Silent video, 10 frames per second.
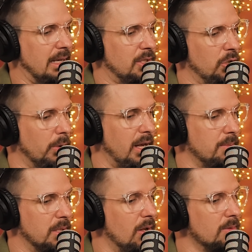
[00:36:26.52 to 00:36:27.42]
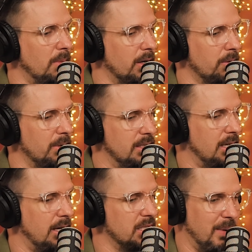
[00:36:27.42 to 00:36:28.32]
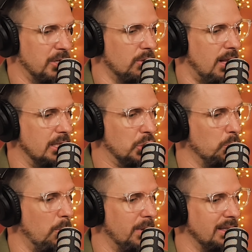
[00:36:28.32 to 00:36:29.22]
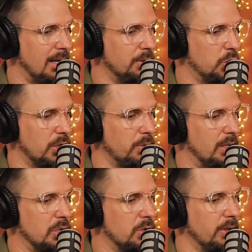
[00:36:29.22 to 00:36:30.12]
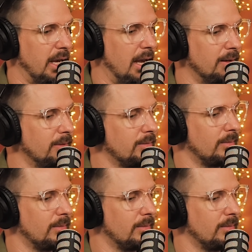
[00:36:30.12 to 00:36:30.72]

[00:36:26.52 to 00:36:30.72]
Yes. Your name's Longbottom, he said, his magical eye swooping down and checked the register again.